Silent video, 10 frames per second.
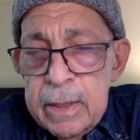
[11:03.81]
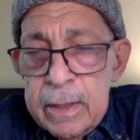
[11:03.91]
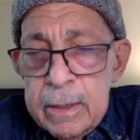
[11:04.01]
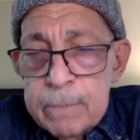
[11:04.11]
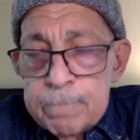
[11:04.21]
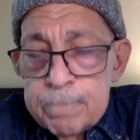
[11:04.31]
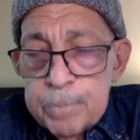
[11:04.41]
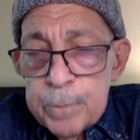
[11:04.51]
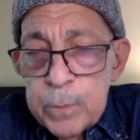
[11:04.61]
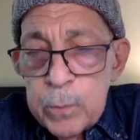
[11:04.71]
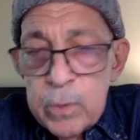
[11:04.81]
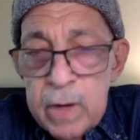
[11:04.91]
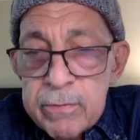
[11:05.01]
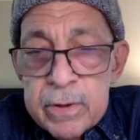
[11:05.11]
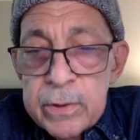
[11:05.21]
um,
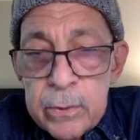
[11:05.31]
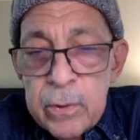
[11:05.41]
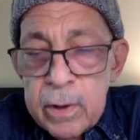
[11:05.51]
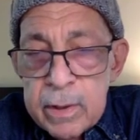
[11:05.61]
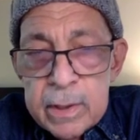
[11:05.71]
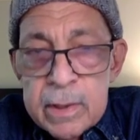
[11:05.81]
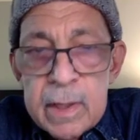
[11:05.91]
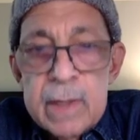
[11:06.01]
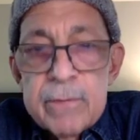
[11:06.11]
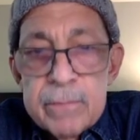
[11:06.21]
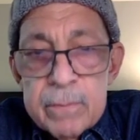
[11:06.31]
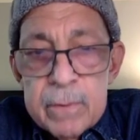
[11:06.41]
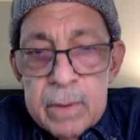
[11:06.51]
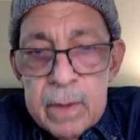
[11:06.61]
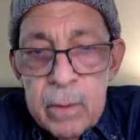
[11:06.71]
wherever you are in life,
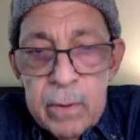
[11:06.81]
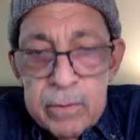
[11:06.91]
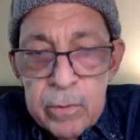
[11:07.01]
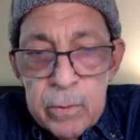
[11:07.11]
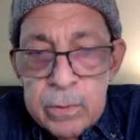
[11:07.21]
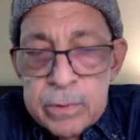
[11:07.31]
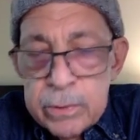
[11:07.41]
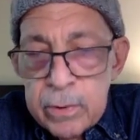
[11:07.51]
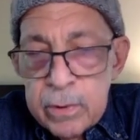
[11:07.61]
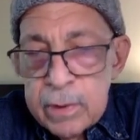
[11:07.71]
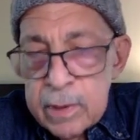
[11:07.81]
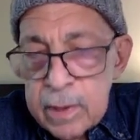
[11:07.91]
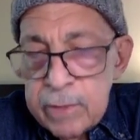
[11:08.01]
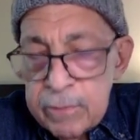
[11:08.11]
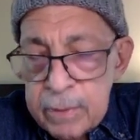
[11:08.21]
however old you are in
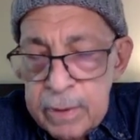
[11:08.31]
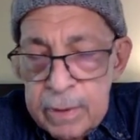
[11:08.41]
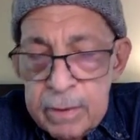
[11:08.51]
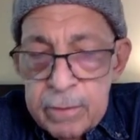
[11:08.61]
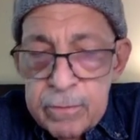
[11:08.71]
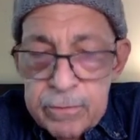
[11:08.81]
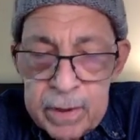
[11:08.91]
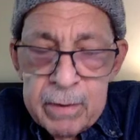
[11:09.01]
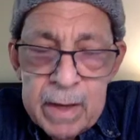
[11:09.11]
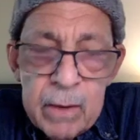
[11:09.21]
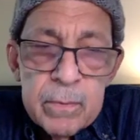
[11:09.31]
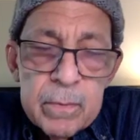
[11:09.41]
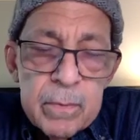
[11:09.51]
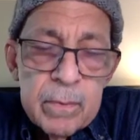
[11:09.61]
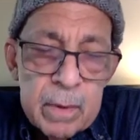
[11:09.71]
life, figure
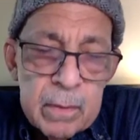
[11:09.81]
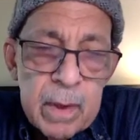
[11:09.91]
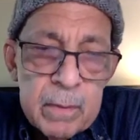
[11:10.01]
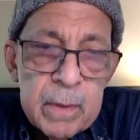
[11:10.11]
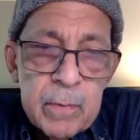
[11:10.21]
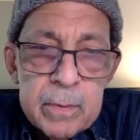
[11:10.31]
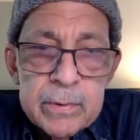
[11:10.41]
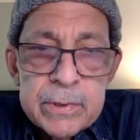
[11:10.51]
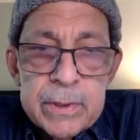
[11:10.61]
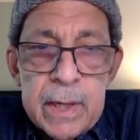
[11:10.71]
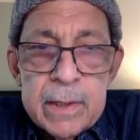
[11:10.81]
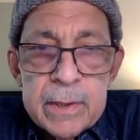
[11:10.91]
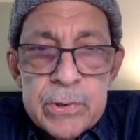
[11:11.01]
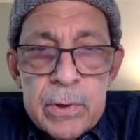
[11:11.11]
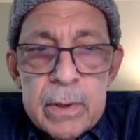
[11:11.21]
out how many marbles you got in
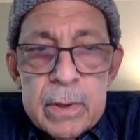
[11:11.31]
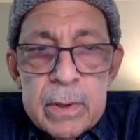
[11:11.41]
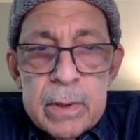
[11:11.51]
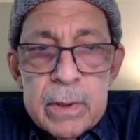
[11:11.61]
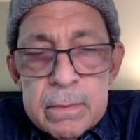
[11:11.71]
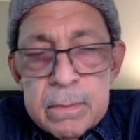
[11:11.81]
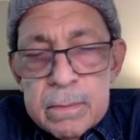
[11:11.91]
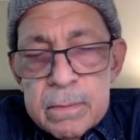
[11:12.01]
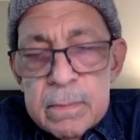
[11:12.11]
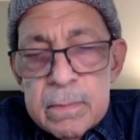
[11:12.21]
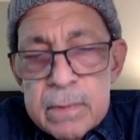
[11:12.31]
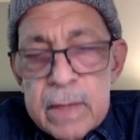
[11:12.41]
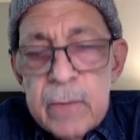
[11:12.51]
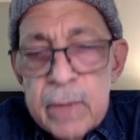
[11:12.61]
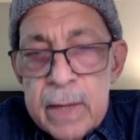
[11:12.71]
the jar.
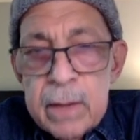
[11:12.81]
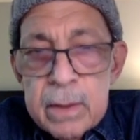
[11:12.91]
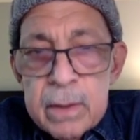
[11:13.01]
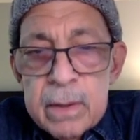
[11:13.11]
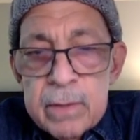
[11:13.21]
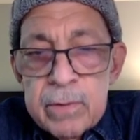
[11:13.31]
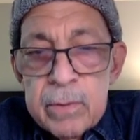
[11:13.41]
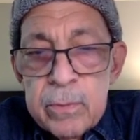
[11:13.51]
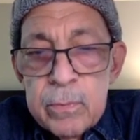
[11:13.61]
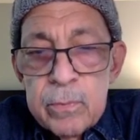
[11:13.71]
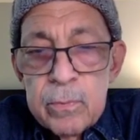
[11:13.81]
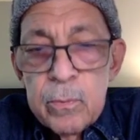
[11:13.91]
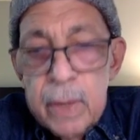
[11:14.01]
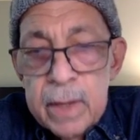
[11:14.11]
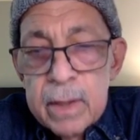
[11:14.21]
Take one out every
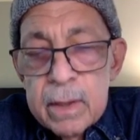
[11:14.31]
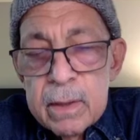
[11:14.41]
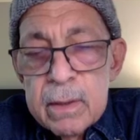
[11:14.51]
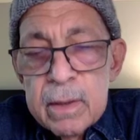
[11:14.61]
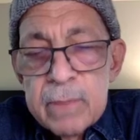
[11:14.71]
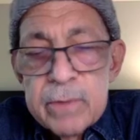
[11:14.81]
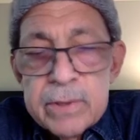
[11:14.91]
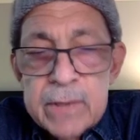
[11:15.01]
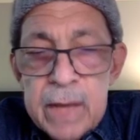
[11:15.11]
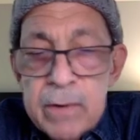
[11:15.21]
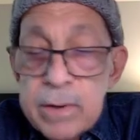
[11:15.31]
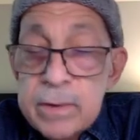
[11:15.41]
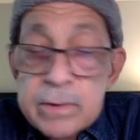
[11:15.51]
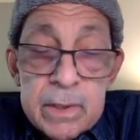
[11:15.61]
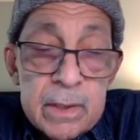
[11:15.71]
week, every Saturday
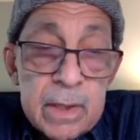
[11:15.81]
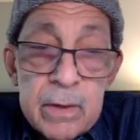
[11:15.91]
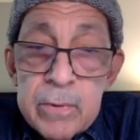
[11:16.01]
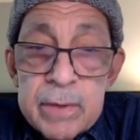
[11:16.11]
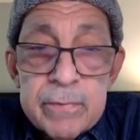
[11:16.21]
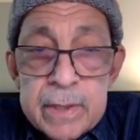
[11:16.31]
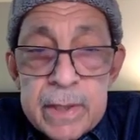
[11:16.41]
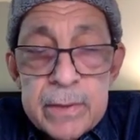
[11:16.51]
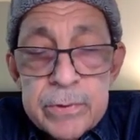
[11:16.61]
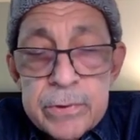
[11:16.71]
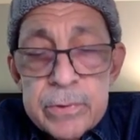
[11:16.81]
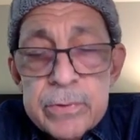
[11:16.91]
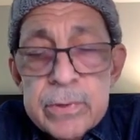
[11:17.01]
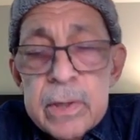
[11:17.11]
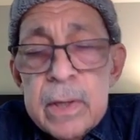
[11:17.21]
or Sunday or whatever day you
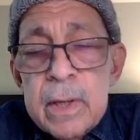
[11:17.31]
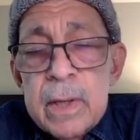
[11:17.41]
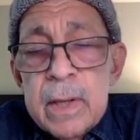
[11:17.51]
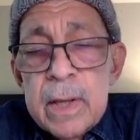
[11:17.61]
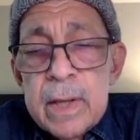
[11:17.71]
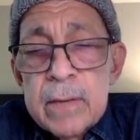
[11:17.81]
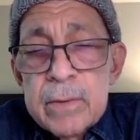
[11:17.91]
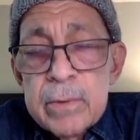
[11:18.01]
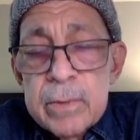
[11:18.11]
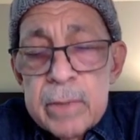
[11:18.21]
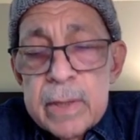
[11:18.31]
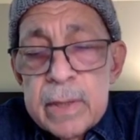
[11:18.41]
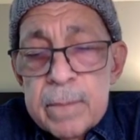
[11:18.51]
choose, and throw it away.